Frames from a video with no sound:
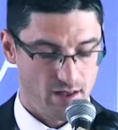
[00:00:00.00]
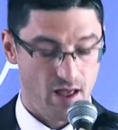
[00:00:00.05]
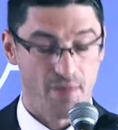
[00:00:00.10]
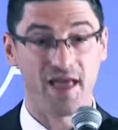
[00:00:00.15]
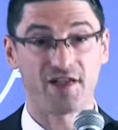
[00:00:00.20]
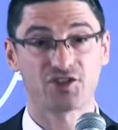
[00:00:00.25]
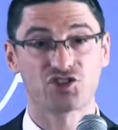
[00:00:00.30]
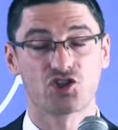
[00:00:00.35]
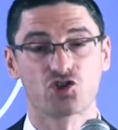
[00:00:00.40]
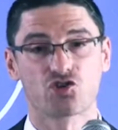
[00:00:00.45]
And
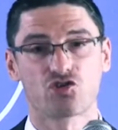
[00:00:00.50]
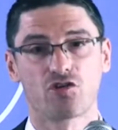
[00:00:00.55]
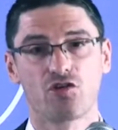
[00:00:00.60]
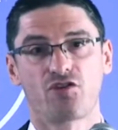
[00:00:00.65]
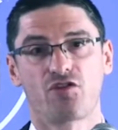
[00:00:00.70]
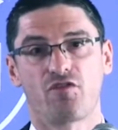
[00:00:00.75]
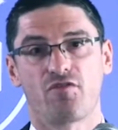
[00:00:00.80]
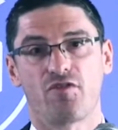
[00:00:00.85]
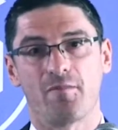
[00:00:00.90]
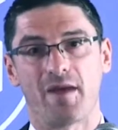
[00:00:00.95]
that's the
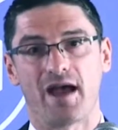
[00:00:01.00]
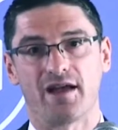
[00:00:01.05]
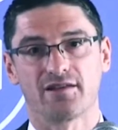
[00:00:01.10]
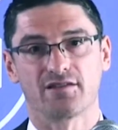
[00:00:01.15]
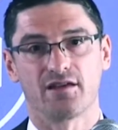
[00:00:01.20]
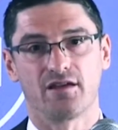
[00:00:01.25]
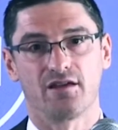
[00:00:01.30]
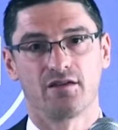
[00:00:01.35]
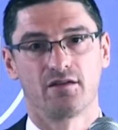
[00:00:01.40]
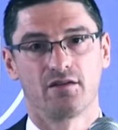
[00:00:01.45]
truth of the
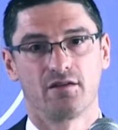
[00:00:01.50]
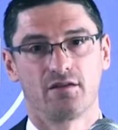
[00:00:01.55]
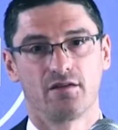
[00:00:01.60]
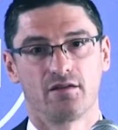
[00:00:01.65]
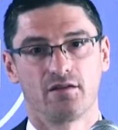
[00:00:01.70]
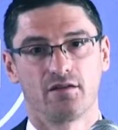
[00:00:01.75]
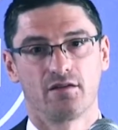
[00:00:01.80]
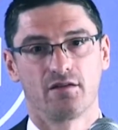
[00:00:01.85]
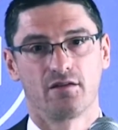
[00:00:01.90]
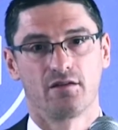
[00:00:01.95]
matter.
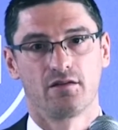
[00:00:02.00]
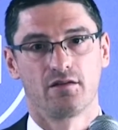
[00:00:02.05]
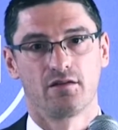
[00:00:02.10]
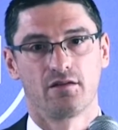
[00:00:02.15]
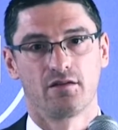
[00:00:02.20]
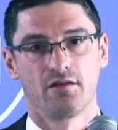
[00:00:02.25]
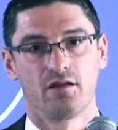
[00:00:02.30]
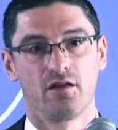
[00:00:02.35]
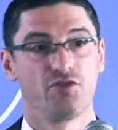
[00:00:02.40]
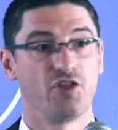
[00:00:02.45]

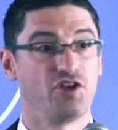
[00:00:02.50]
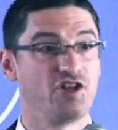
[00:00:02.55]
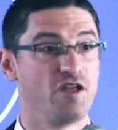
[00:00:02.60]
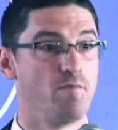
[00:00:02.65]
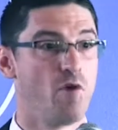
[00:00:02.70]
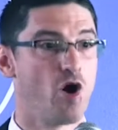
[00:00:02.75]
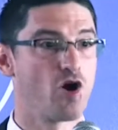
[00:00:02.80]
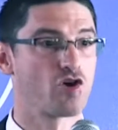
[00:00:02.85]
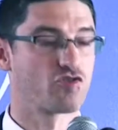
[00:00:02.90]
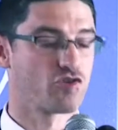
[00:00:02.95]
The
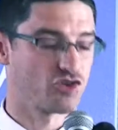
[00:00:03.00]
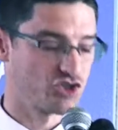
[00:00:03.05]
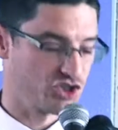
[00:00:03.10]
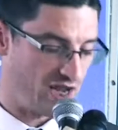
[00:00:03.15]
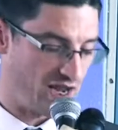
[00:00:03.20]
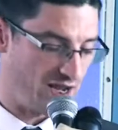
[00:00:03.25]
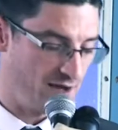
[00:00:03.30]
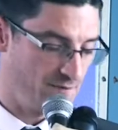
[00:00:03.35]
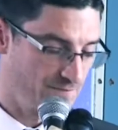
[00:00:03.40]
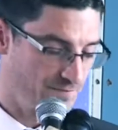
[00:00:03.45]

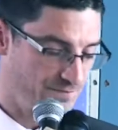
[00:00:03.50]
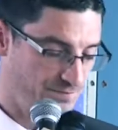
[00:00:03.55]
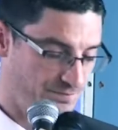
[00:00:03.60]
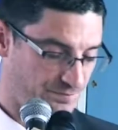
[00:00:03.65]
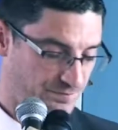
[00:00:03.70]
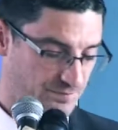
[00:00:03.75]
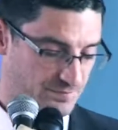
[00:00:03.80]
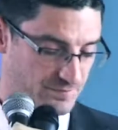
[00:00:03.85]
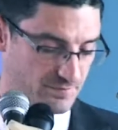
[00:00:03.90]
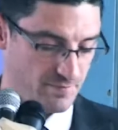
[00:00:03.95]
democracy
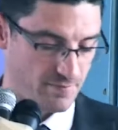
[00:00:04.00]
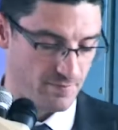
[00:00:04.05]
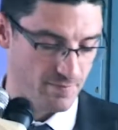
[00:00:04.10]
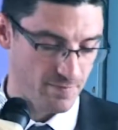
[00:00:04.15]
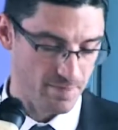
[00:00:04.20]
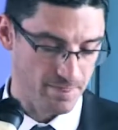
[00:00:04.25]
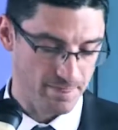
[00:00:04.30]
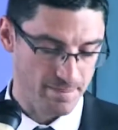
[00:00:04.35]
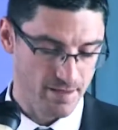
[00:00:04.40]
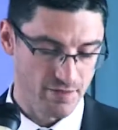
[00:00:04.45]

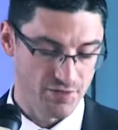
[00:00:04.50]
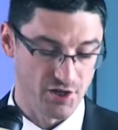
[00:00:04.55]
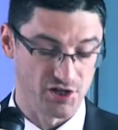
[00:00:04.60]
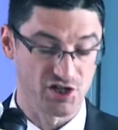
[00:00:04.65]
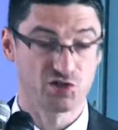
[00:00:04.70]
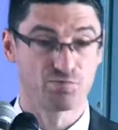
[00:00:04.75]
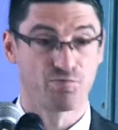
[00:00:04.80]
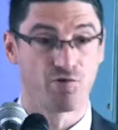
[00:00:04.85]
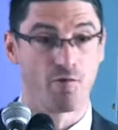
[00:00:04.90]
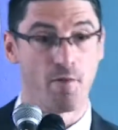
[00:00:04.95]
that
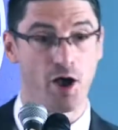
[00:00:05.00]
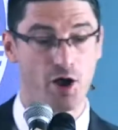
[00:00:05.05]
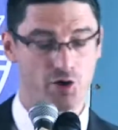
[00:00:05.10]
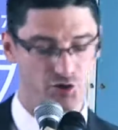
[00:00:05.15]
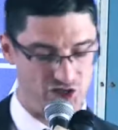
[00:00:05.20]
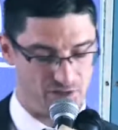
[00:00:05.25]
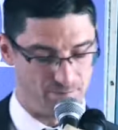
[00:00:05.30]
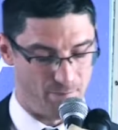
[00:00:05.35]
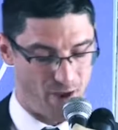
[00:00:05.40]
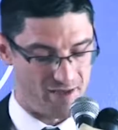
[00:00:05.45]
is
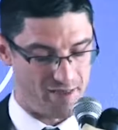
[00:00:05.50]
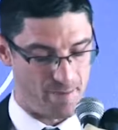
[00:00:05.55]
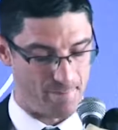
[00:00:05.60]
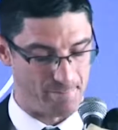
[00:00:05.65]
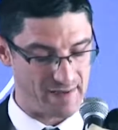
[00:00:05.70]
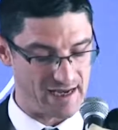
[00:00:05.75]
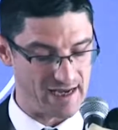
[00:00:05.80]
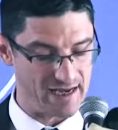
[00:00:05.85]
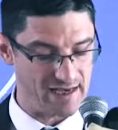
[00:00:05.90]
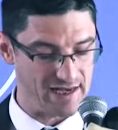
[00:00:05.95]
promoted by the
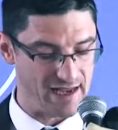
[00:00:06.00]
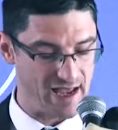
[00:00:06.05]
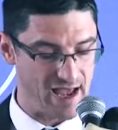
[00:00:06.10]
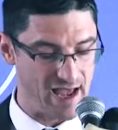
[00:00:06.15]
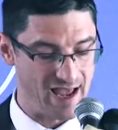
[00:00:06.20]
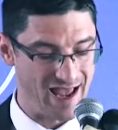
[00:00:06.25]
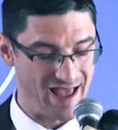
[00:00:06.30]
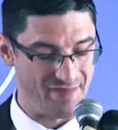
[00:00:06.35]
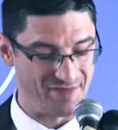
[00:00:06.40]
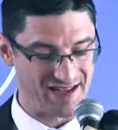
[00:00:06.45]

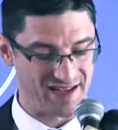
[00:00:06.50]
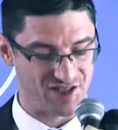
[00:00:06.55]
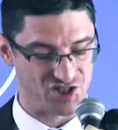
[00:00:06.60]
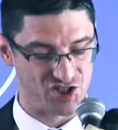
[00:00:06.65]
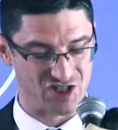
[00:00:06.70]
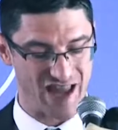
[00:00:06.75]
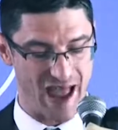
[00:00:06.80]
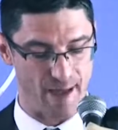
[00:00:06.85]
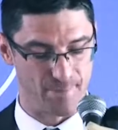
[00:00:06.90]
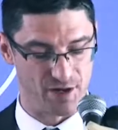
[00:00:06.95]
media and the
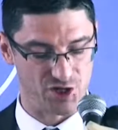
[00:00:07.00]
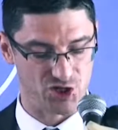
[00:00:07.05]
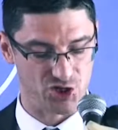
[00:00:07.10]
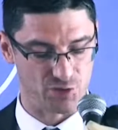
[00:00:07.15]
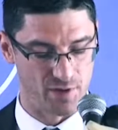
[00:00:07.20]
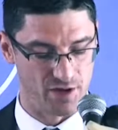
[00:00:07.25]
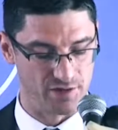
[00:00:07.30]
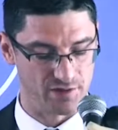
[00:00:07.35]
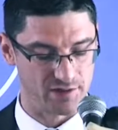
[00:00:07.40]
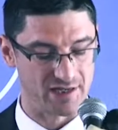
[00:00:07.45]

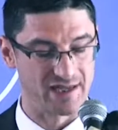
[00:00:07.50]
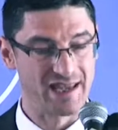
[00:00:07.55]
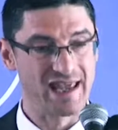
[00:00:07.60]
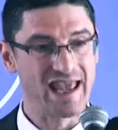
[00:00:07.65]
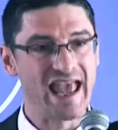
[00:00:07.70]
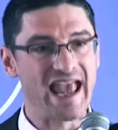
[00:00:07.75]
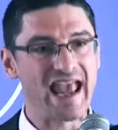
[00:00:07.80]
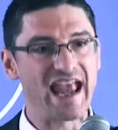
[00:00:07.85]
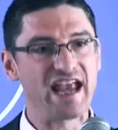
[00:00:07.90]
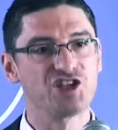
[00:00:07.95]
establishment
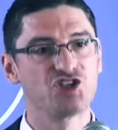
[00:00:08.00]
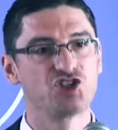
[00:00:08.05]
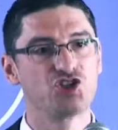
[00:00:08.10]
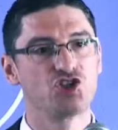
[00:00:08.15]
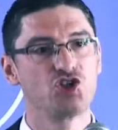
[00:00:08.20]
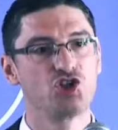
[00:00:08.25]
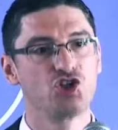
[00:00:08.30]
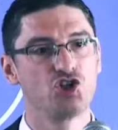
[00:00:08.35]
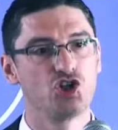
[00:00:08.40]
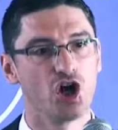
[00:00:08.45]
is
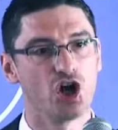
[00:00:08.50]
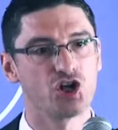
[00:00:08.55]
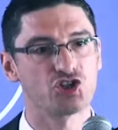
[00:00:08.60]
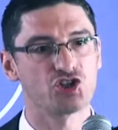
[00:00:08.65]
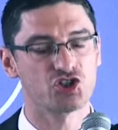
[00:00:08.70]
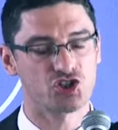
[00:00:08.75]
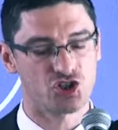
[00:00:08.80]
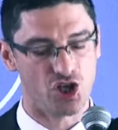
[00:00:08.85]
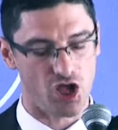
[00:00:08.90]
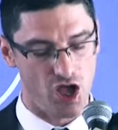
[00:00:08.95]

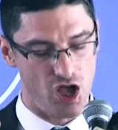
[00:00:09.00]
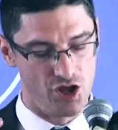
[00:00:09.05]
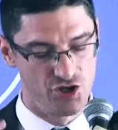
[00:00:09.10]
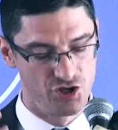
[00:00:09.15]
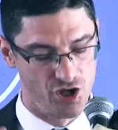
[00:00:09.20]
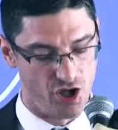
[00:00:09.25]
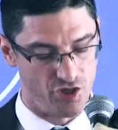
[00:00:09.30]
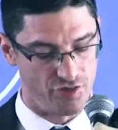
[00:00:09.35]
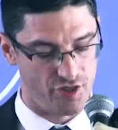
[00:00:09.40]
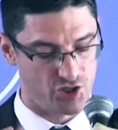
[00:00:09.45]
just
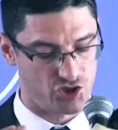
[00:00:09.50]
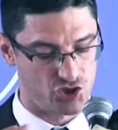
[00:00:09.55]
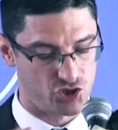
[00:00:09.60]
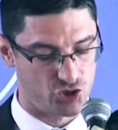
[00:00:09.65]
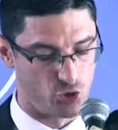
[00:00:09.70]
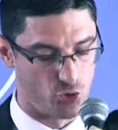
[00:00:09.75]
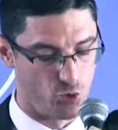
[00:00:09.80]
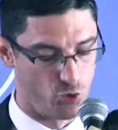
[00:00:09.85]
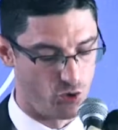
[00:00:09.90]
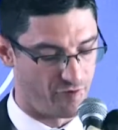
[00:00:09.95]
another
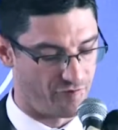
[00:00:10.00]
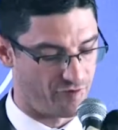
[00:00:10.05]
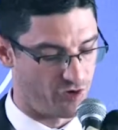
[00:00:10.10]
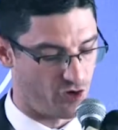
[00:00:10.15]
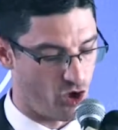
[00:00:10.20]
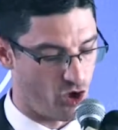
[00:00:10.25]
tool of